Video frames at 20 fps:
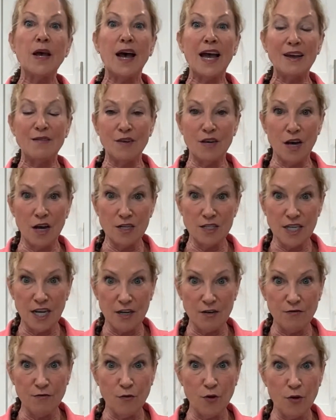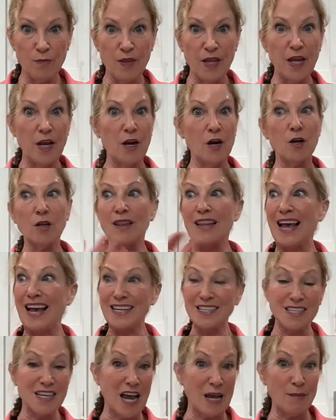I have a contact form there.
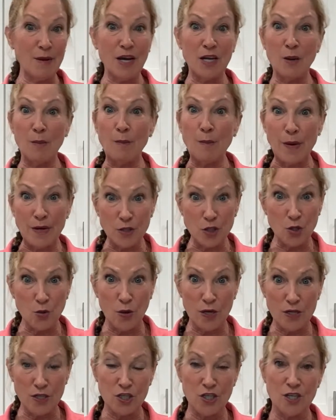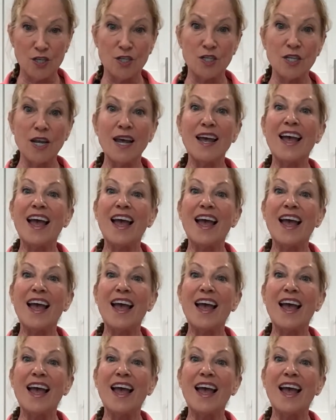Last time I got a bunch of questions